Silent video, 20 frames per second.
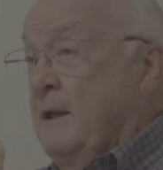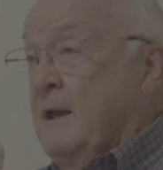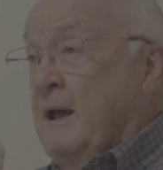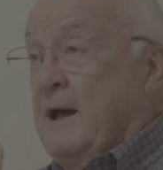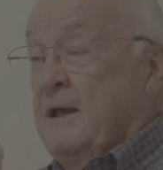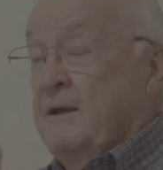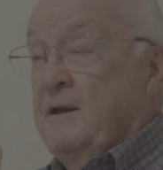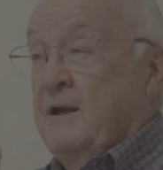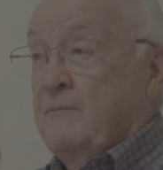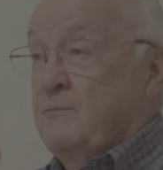
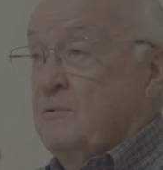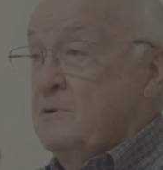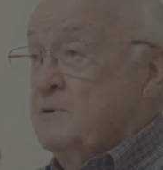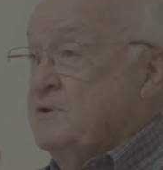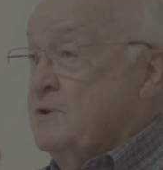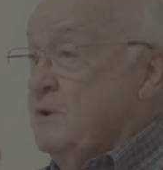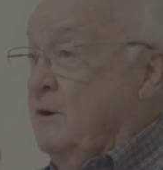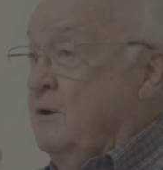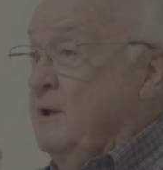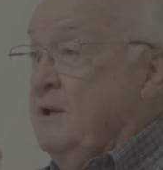I never
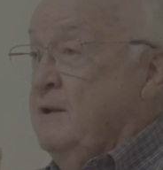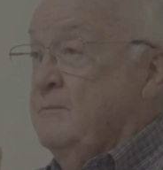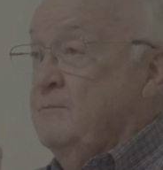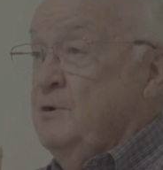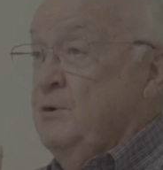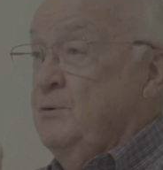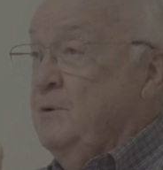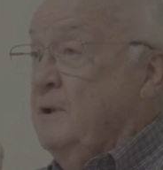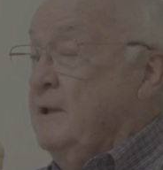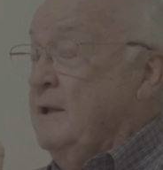saw him
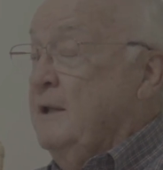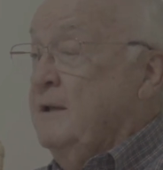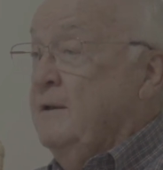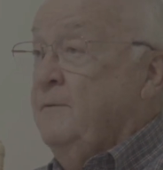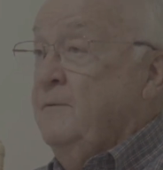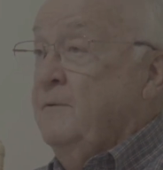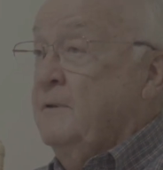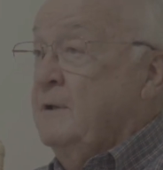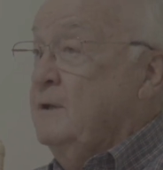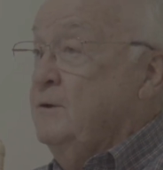doing
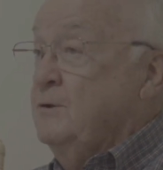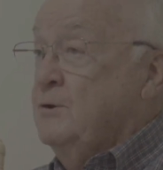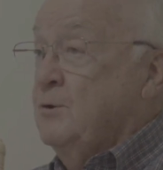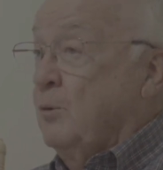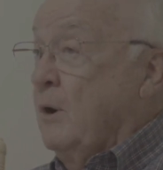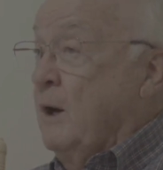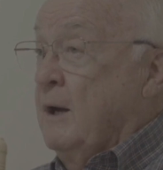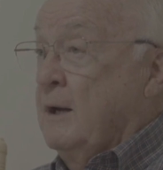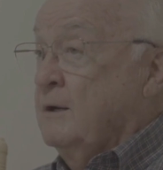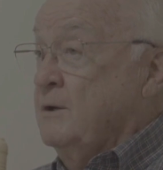anything
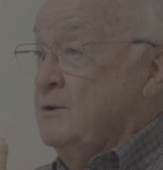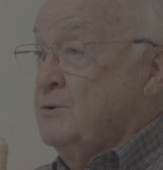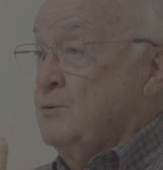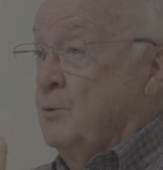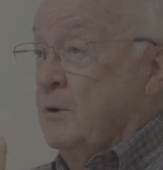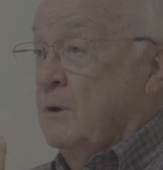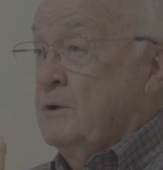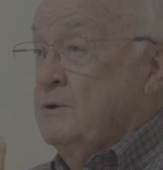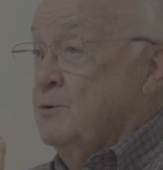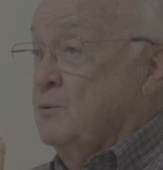
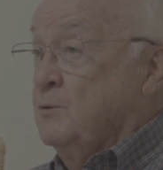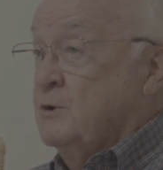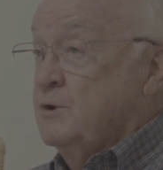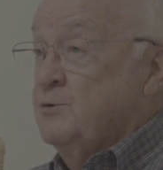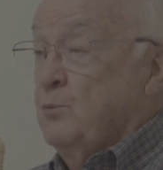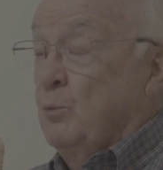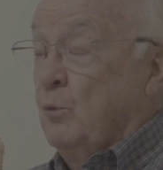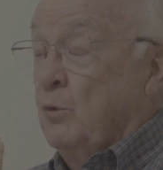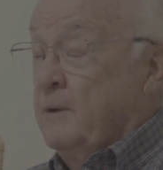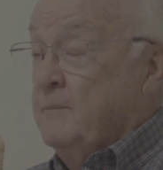derogatory
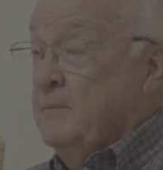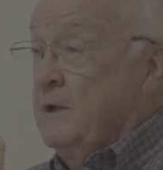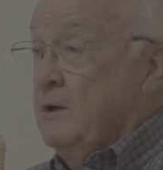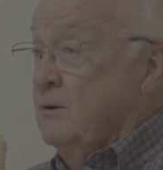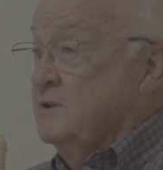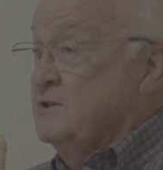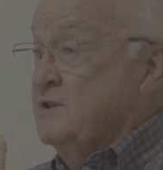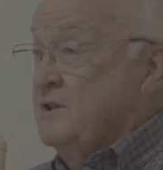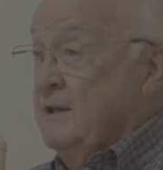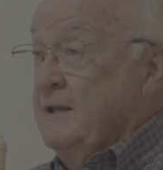towards women
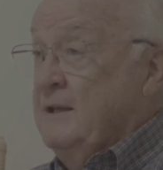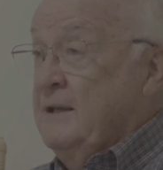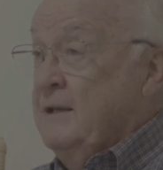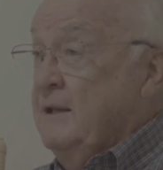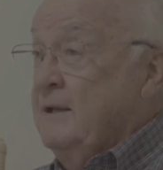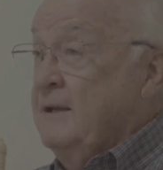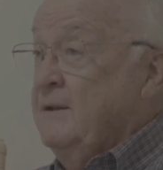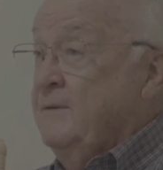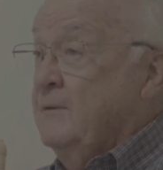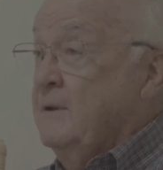or
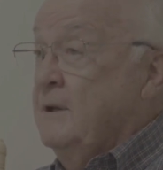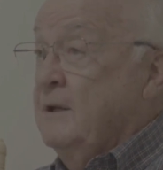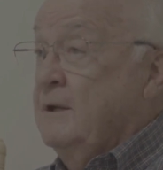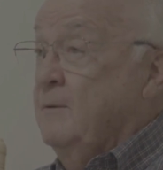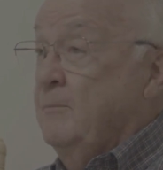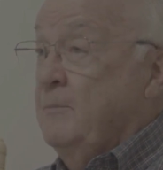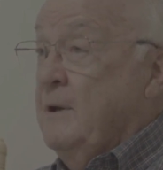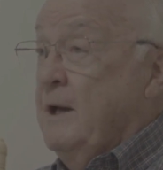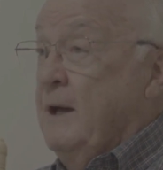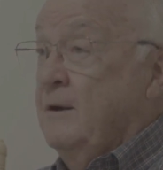saying anything
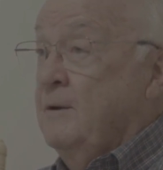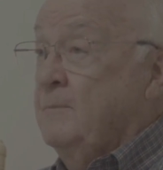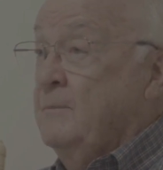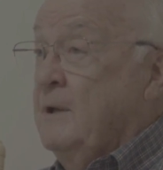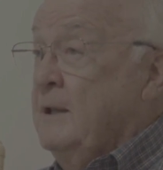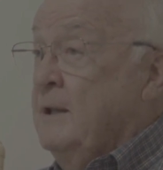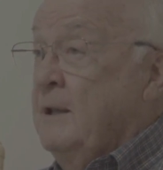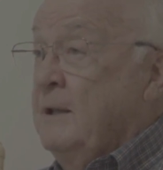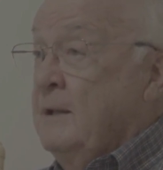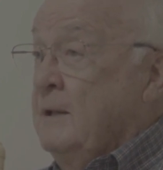about
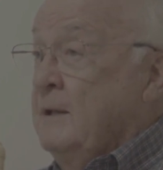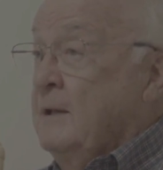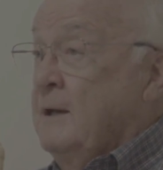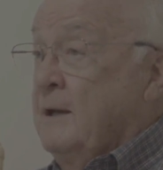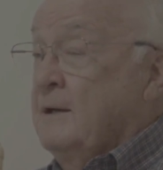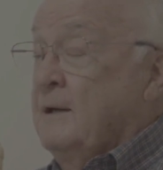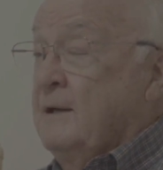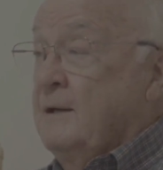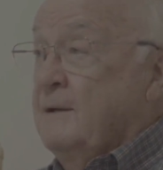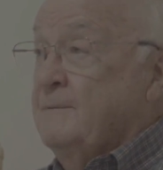
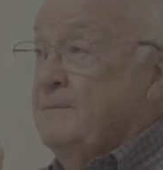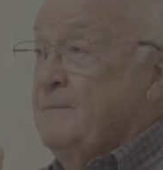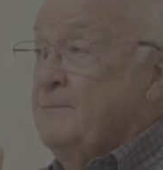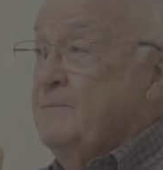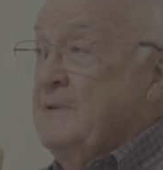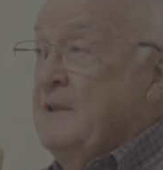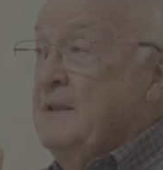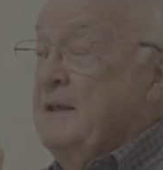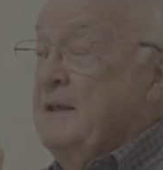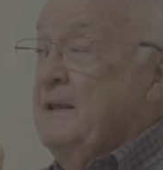them.
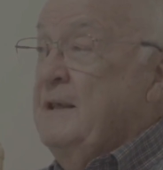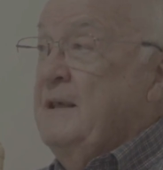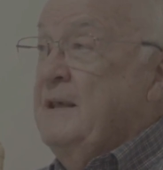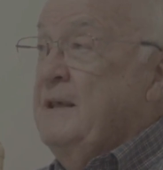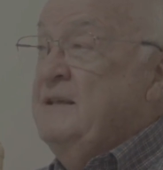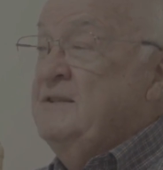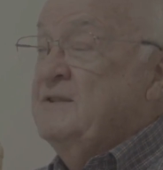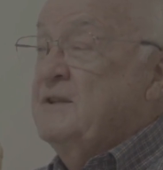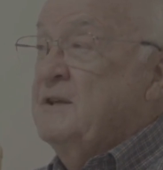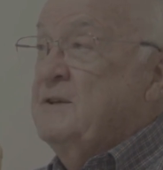
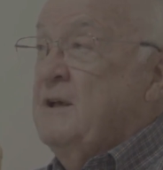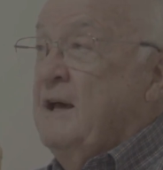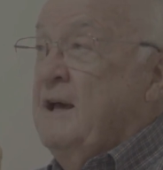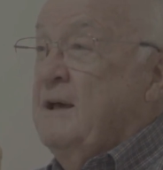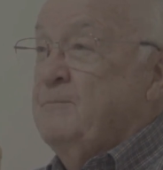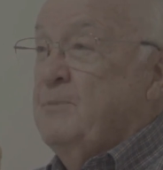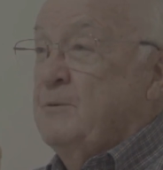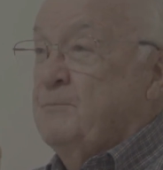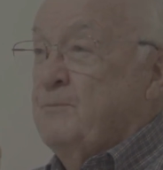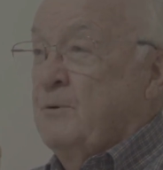He's the
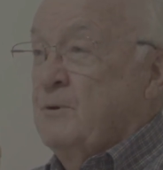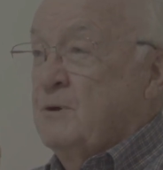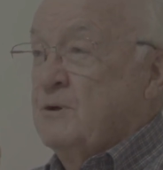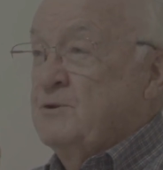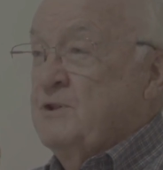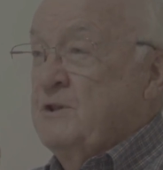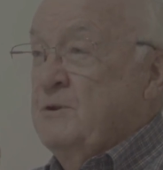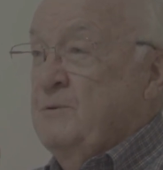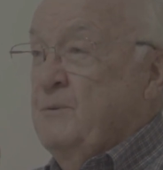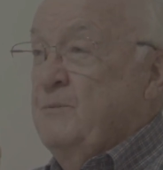type of
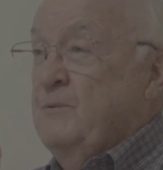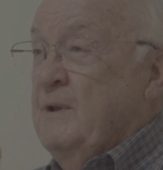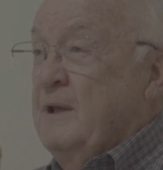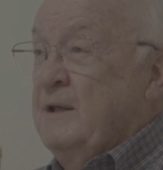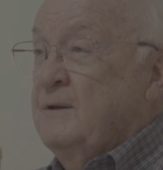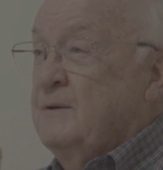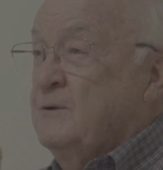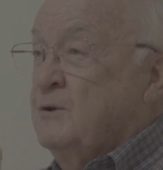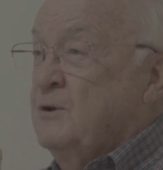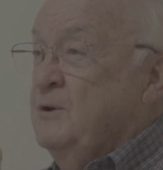person
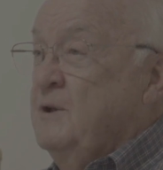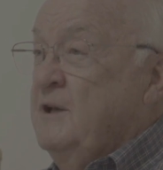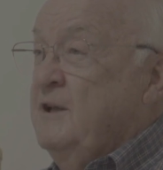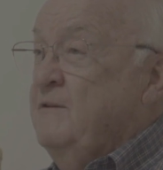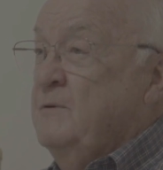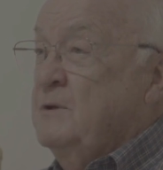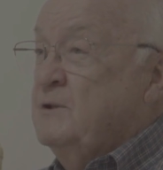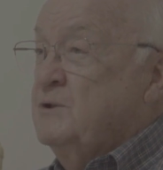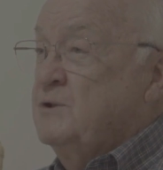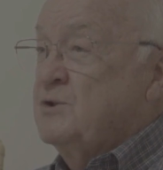that couldn't
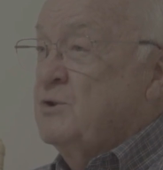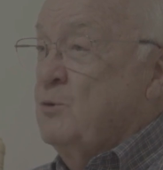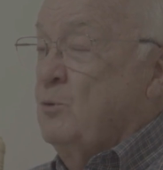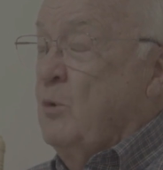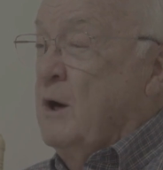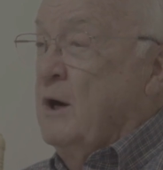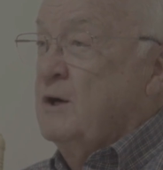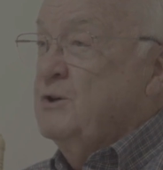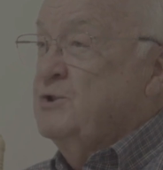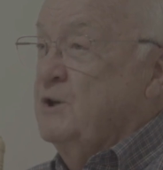even
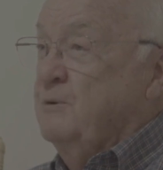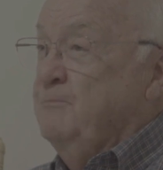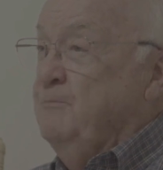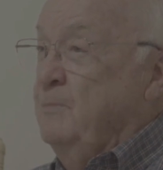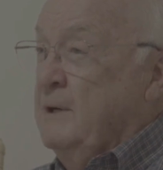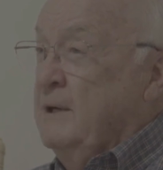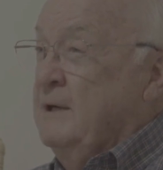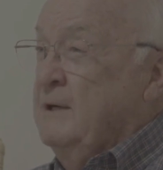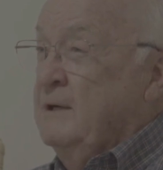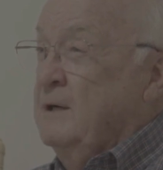squash a
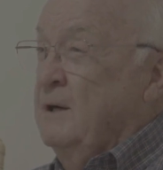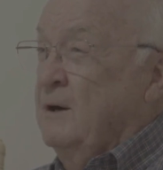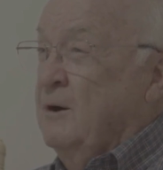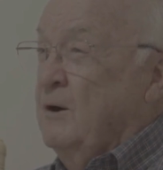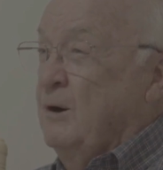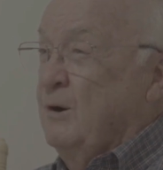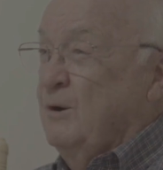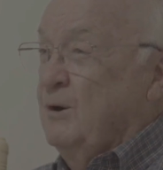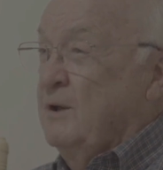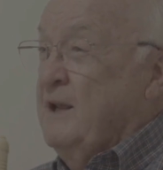bug,
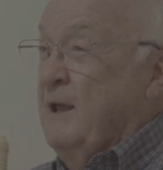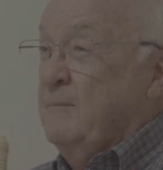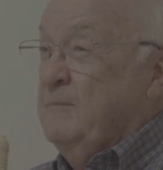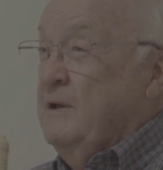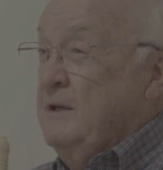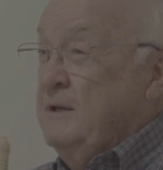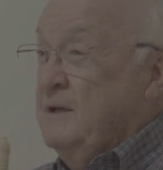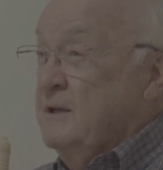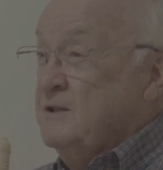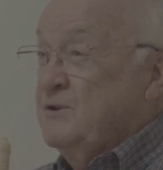hardly. I
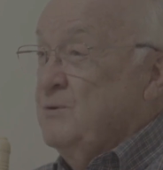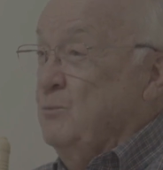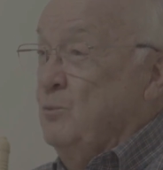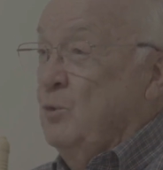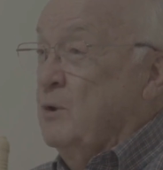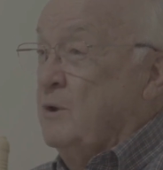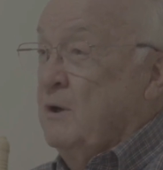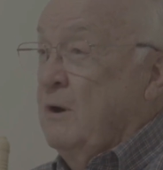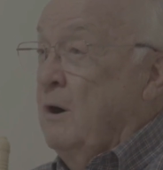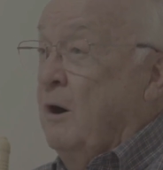mean, he doesn't
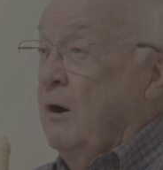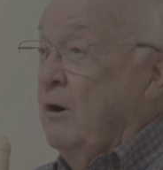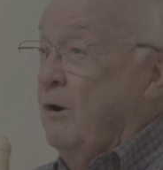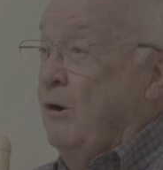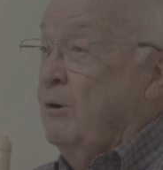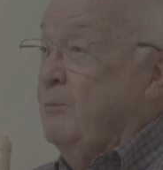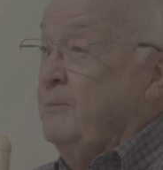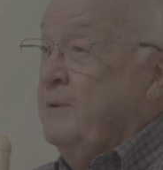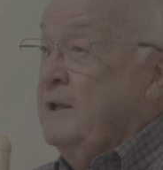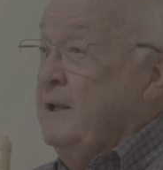want to
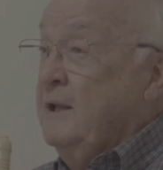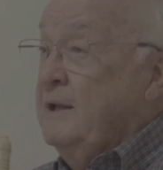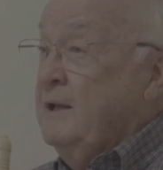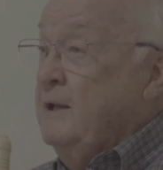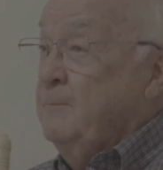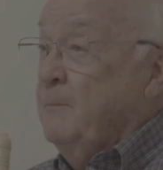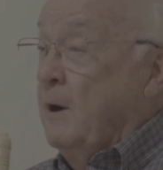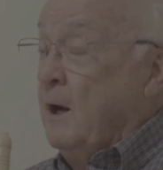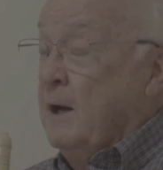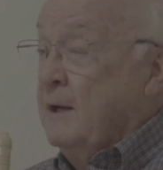harm
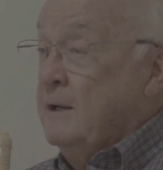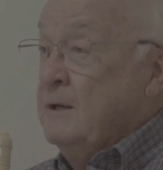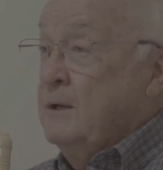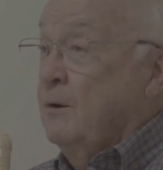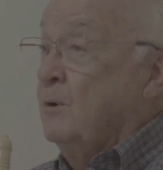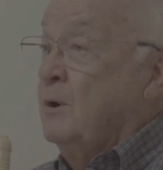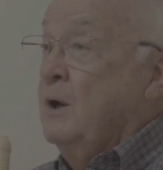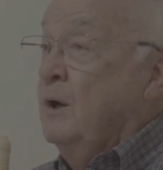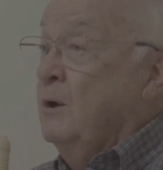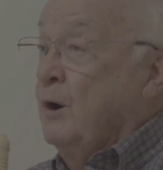anybody
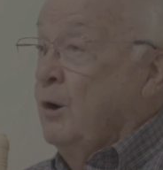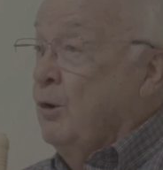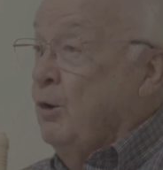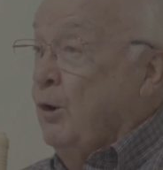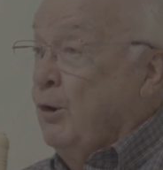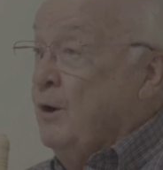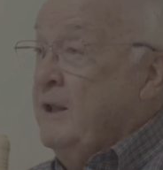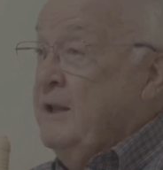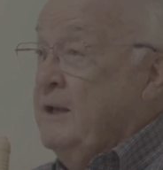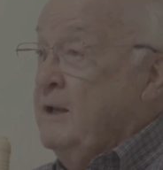or
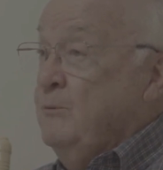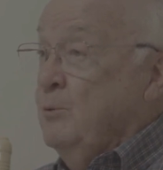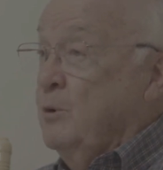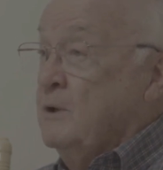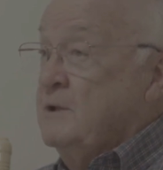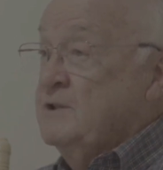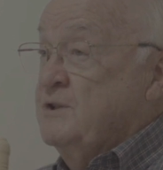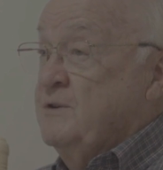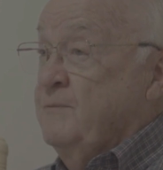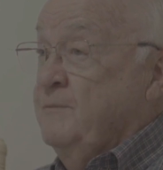hurt
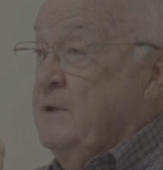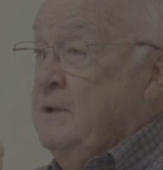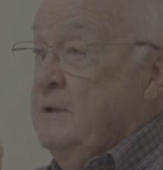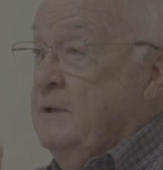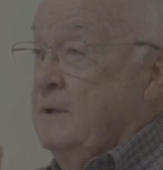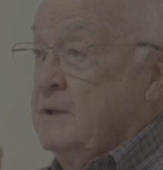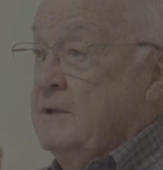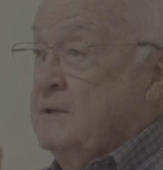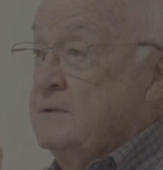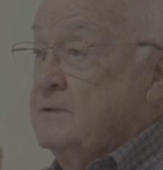anyone's
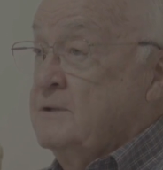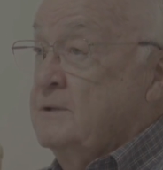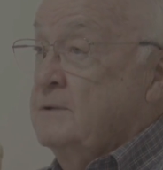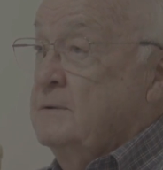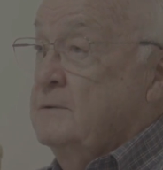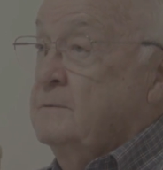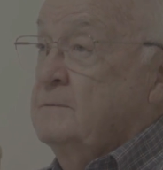feelings.